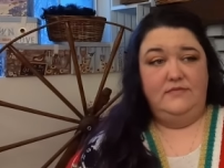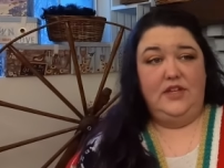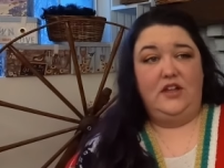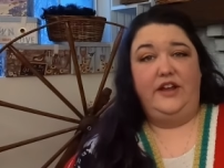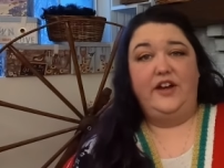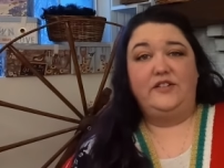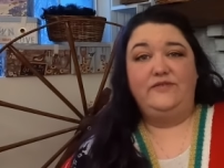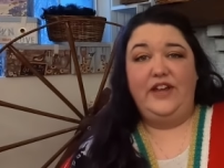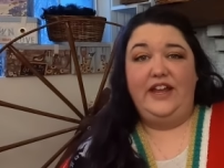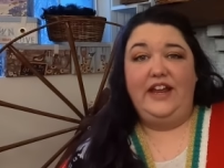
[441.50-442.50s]
Leclerc
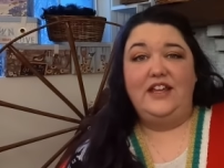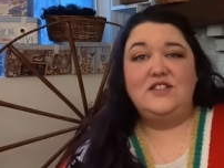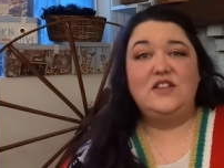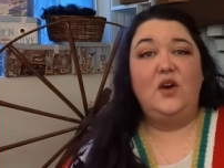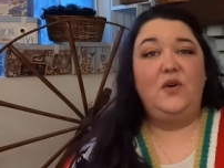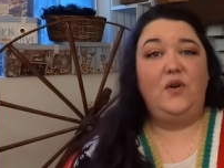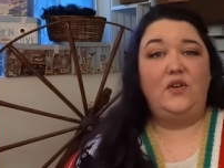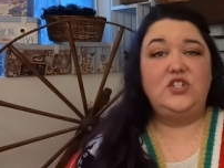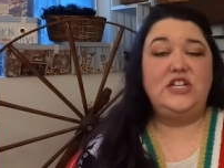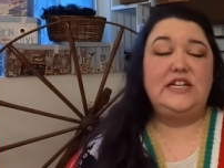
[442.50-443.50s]
Fanny. So
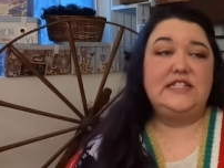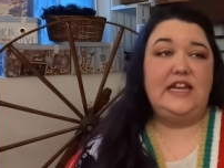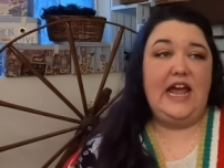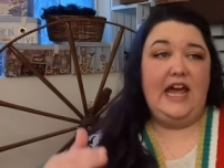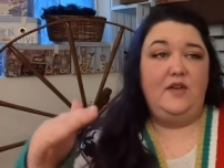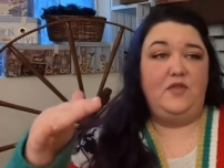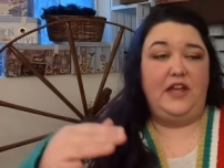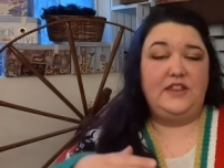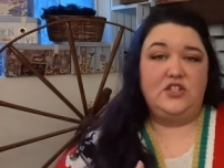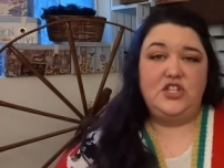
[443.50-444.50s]
she doesn't have
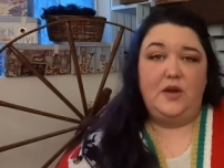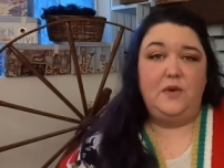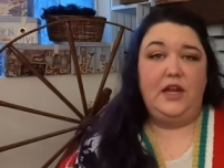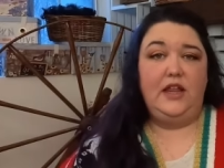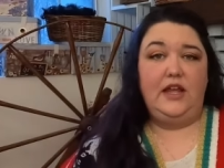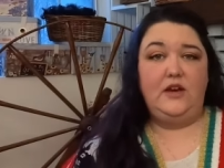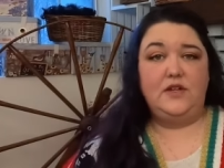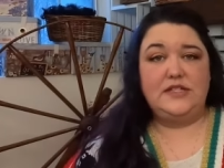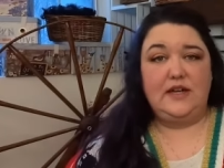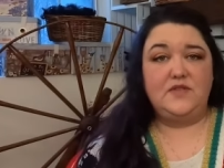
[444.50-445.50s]
like the shed regulator
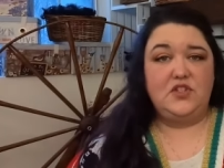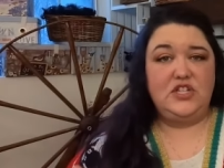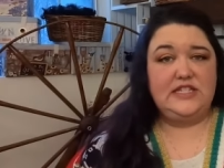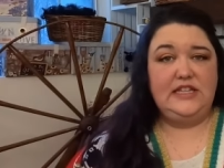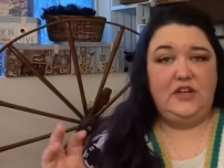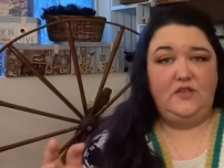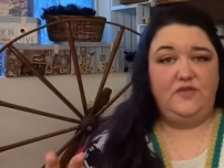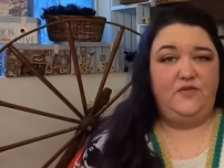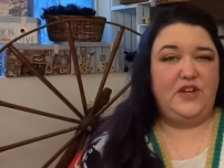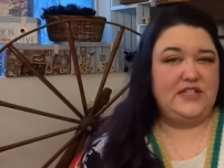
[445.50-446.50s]
and stuff. So she's a little
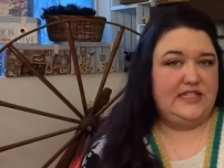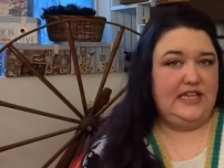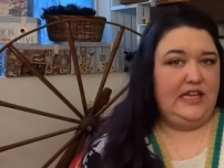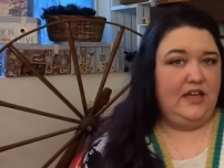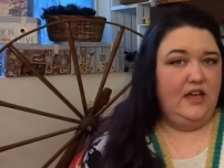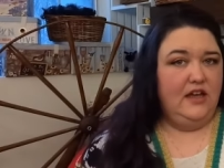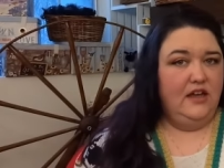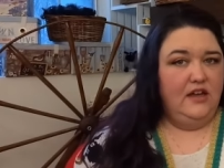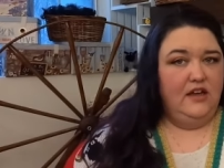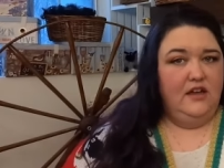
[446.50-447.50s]
fussy,
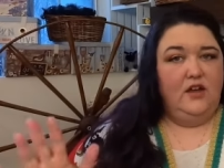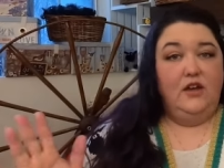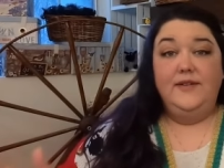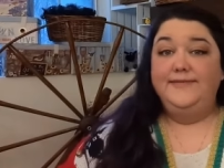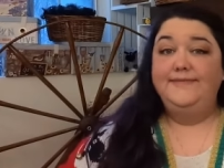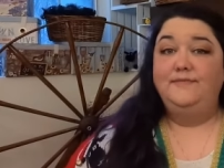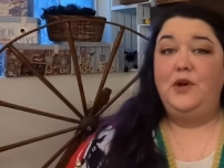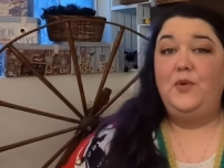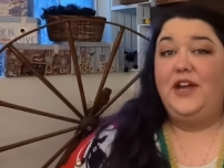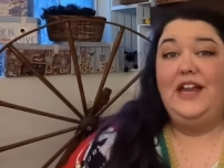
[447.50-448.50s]

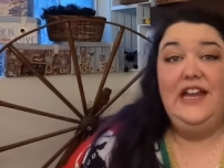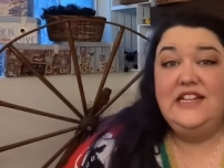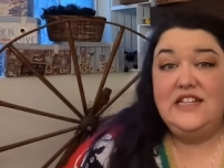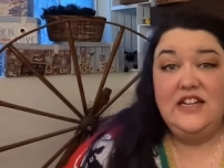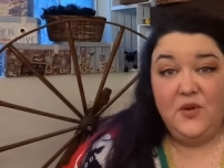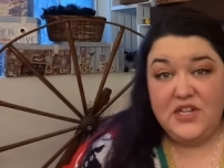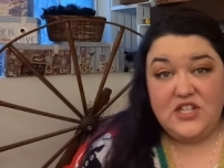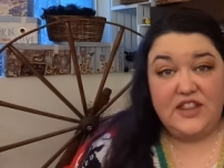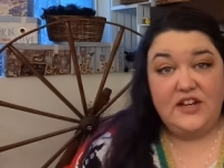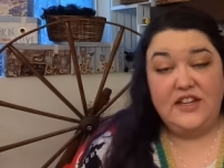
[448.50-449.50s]
but we're getting to know
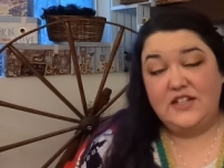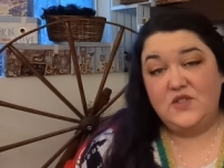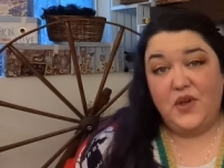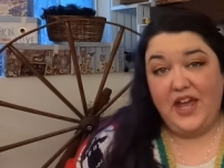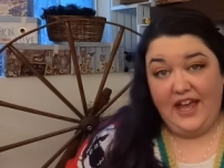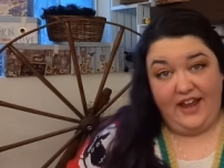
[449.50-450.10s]
each other and that's okay.